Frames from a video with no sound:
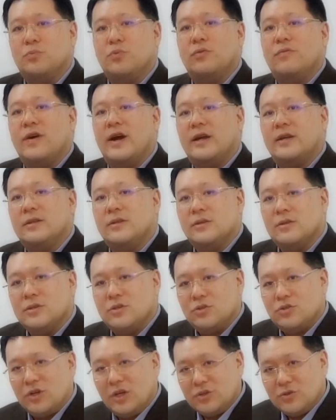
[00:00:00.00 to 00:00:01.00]
provide
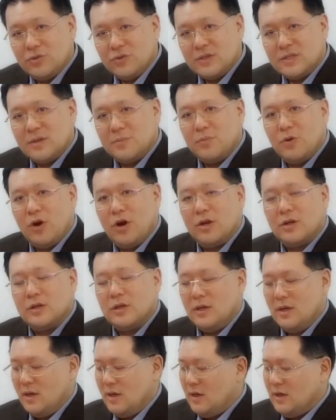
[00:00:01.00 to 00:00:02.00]
structural support,
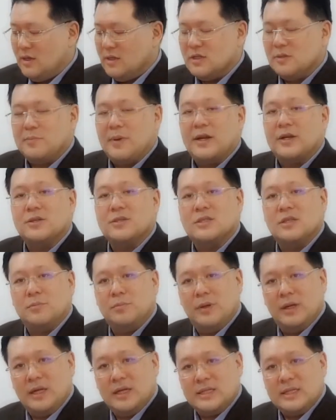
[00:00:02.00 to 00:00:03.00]
spinal
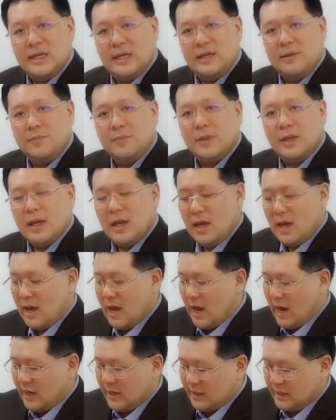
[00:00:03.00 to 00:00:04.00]
stability,
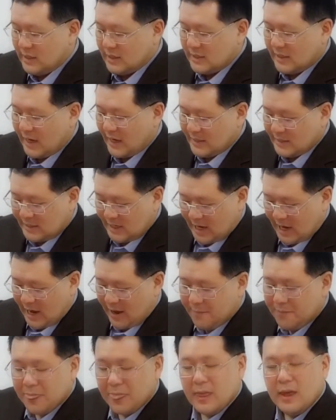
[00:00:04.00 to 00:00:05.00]
and in this case
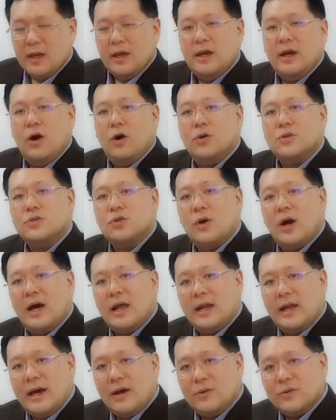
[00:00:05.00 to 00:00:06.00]
here, also
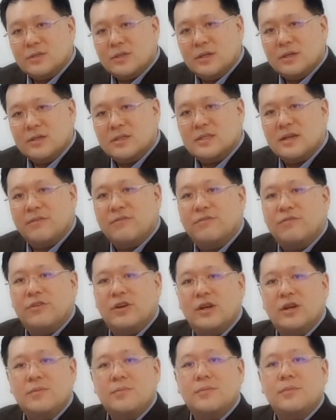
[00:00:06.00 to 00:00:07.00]
allows some
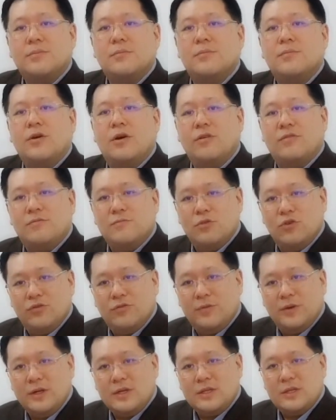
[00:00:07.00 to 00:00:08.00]
freedom of
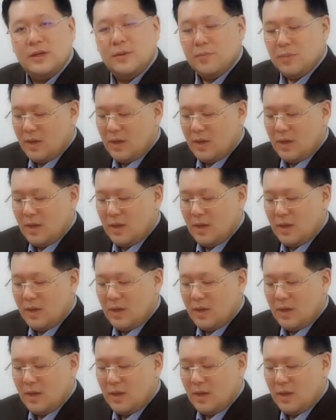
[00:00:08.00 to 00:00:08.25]
movement.